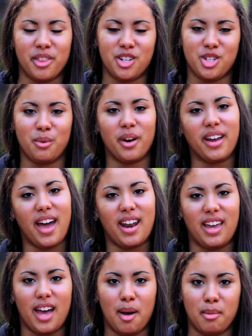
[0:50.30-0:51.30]
that you work at
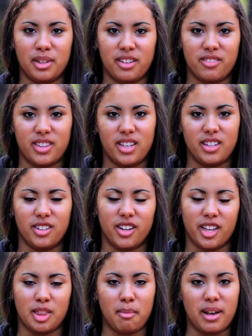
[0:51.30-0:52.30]
it, I believe that you'll
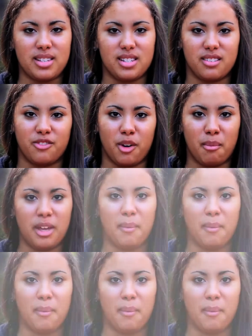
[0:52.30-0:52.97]
get the best from it.